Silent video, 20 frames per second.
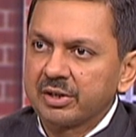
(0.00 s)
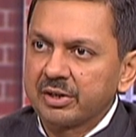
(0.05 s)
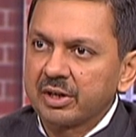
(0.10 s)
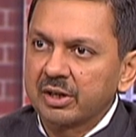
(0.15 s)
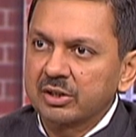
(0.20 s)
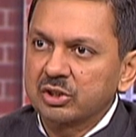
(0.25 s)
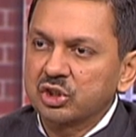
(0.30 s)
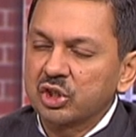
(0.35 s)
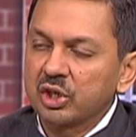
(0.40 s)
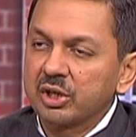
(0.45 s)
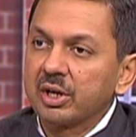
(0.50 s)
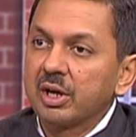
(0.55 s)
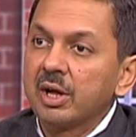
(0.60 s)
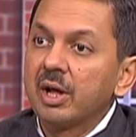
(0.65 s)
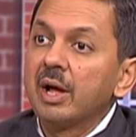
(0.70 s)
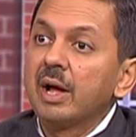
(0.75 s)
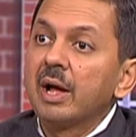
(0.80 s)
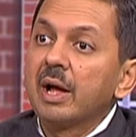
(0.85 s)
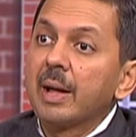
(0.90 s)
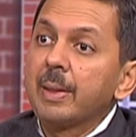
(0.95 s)
deduction,
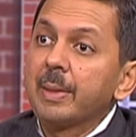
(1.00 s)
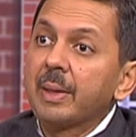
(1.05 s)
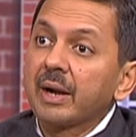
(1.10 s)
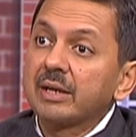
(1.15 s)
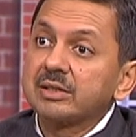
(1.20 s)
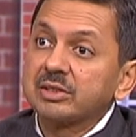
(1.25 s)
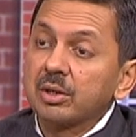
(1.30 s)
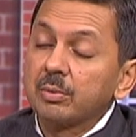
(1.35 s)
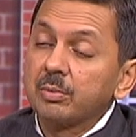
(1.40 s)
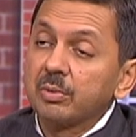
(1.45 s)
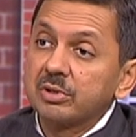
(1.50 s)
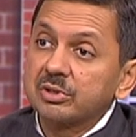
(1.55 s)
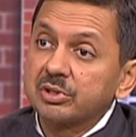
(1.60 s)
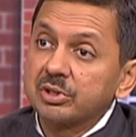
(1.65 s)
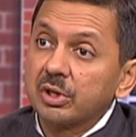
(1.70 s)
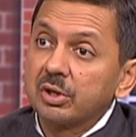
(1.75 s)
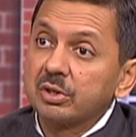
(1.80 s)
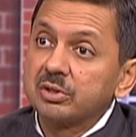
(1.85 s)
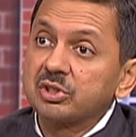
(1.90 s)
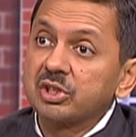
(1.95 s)
and there are some
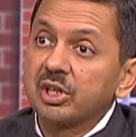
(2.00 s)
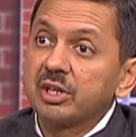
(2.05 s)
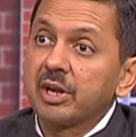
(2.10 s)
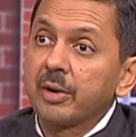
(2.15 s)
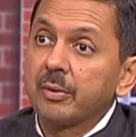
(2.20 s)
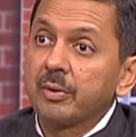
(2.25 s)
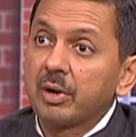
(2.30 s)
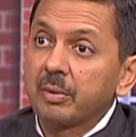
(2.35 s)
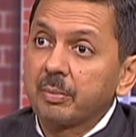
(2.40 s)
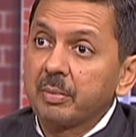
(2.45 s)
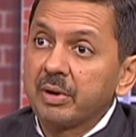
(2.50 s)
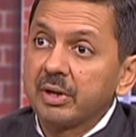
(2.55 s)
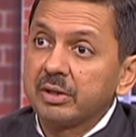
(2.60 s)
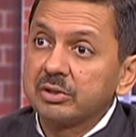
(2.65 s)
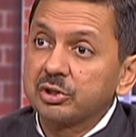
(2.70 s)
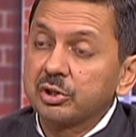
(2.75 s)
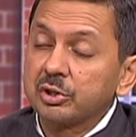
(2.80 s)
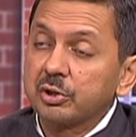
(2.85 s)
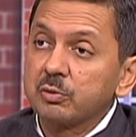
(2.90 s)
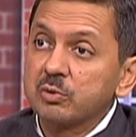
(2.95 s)
research and development
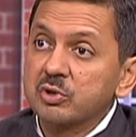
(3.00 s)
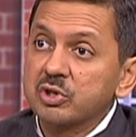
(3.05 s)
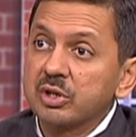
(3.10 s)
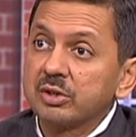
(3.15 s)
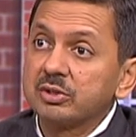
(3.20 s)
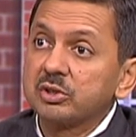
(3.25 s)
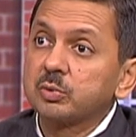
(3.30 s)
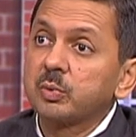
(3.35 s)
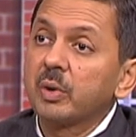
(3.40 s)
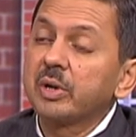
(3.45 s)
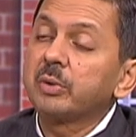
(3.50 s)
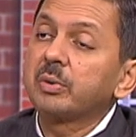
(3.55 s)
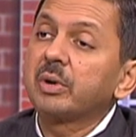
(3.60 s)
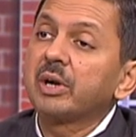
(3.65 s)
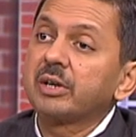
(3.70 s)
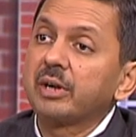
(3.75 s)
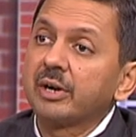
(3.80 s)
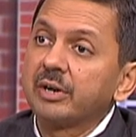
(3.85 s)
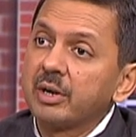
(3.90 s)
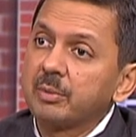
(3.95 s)
institutions where you
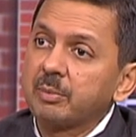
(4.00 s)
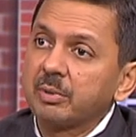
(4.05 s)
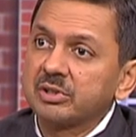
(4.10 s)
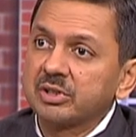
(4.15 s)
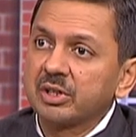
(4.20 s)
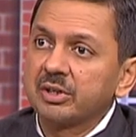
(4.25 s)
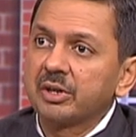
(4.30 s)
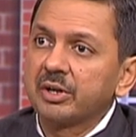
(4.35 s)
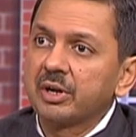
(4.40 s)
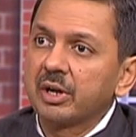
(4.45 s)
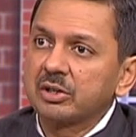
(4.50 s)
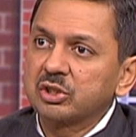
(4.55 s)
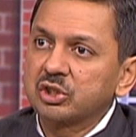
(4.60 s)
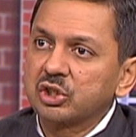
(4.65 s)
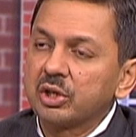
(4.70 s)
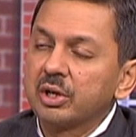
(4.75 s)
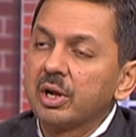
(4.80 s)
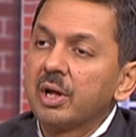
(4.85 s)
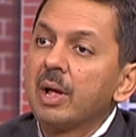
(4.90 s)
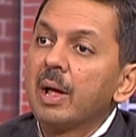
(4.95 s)
get 100%
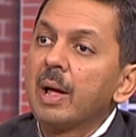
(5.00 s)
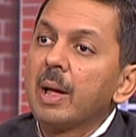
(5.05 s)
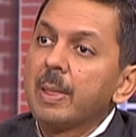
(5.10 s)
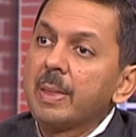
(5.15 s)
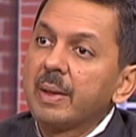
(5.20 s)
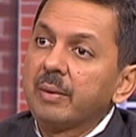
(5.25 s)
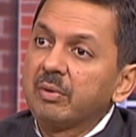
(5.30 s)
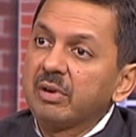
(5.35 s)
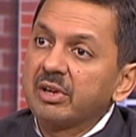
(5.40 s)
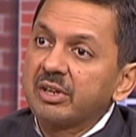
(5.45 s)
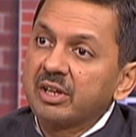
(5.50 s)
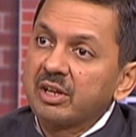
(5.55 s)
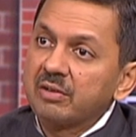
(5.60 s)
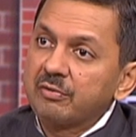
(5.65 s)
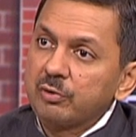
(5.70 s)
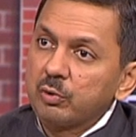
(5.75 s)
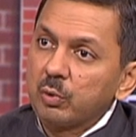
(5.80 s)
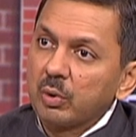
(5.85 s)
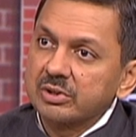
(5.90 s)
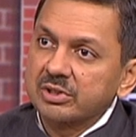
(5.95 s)
deduction. They will give
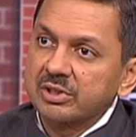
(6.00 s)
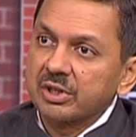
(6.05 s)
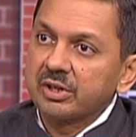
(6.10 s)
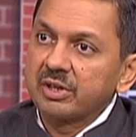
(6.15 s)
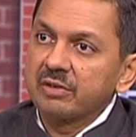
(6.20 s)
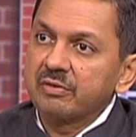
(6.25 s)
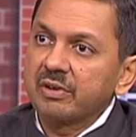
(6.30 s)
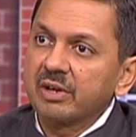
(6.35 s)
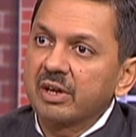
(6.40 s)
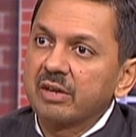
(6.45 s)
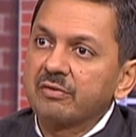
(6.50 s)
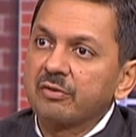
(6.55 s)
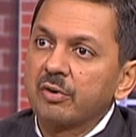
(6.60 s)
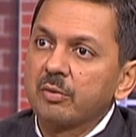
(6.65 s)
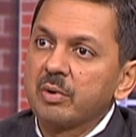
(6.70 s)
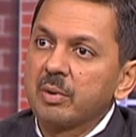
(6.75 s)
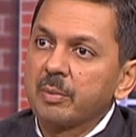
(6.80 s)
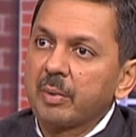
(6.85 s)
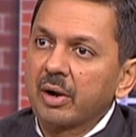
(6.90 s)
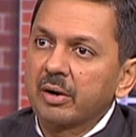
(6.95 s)
you a certificate
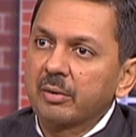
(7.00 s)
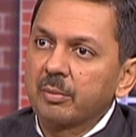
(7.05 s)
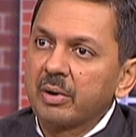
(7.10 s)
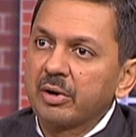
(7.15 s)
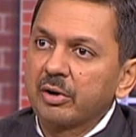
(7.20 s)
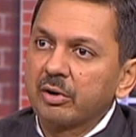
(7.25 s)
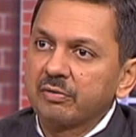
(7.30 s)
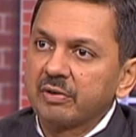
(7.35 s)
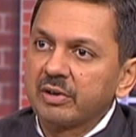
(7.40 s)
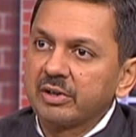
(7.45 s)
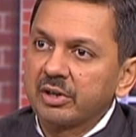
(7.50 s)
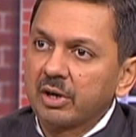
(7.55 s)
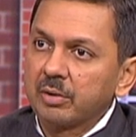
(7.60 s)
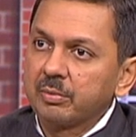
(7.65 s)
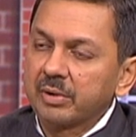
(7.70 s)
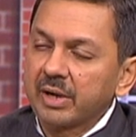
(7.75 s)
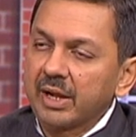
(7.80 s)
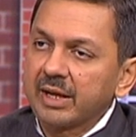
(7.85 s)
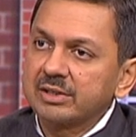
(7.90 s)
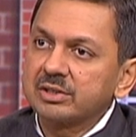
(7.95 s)
from Department of
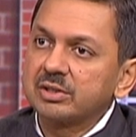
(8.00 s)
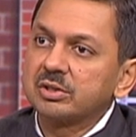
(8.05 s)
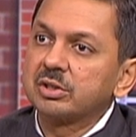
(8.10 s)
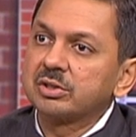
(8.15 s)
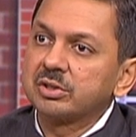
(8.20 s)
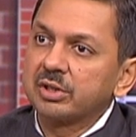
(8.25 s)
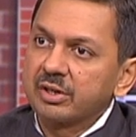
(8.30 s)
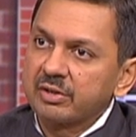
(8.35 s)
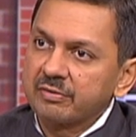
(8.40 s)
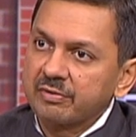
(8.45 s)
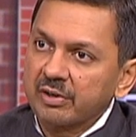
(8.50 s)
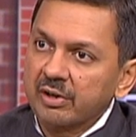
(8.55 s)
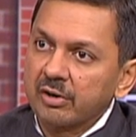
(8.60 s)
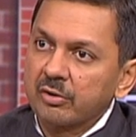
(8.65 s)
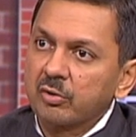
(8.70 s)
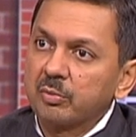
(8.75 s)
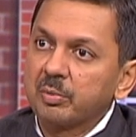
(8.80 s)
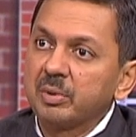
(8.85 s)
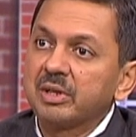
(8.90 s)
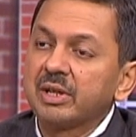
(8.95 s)
Income Tax. The certificate
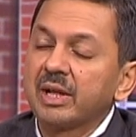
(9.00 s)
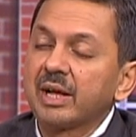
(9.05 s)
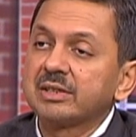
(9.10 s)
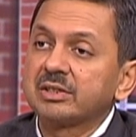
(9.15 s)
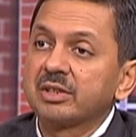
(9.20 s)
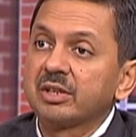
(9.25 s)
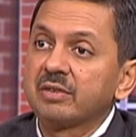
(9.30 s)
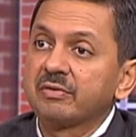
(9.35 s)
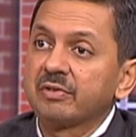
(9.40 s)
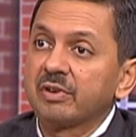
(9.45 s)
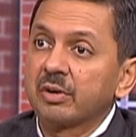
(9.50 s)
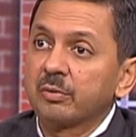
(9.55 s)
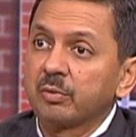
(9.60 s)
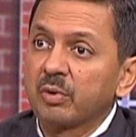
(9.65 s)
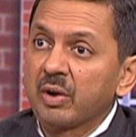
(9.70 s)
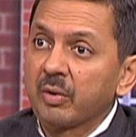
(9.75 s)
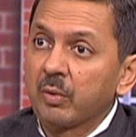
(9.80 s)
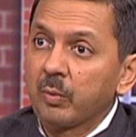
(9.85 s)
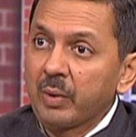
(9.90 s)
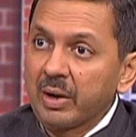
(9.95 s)
will be there. Certificate will
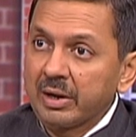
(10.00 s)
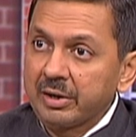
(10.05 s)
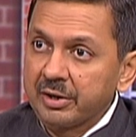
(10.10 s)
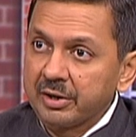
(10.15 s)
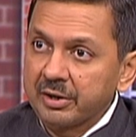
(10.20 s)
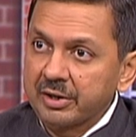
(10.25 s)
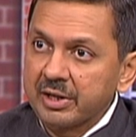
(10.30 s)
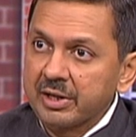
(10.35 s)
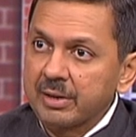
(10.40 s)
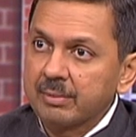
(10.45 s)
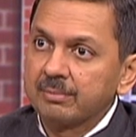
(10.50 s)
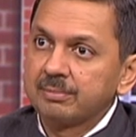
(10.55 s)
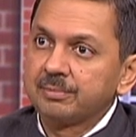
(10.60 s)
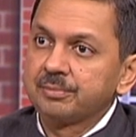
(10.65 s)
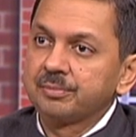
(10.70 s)
have validity